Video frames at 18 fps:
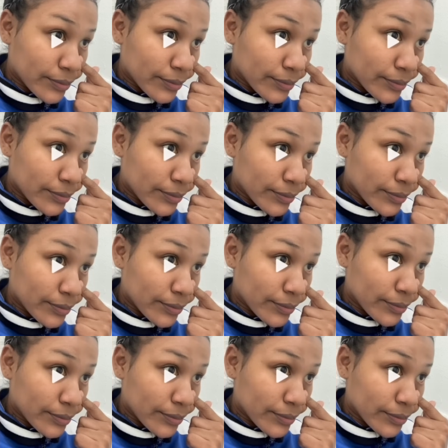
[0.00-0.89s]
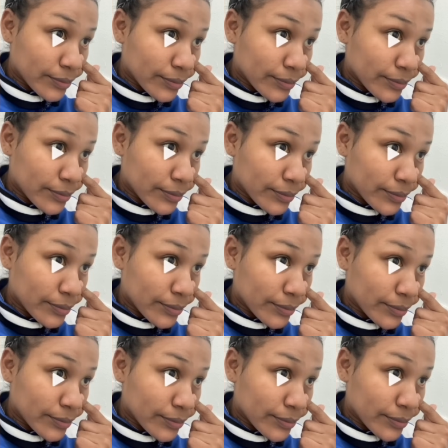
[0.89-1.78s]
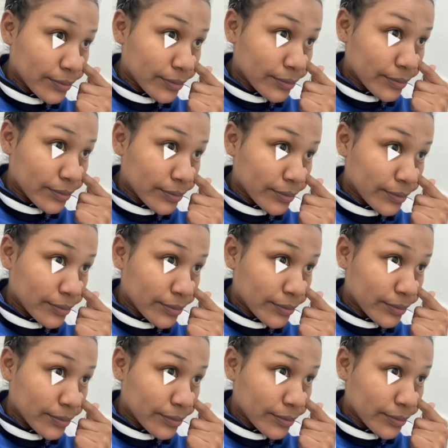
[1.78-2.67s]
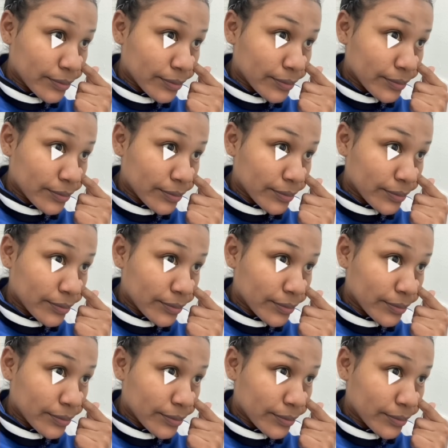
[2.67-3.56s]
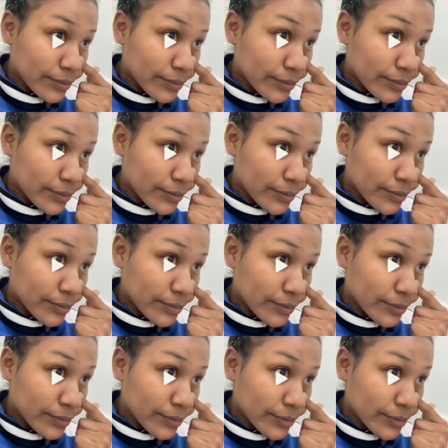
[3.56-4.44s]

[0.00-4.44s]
(silent)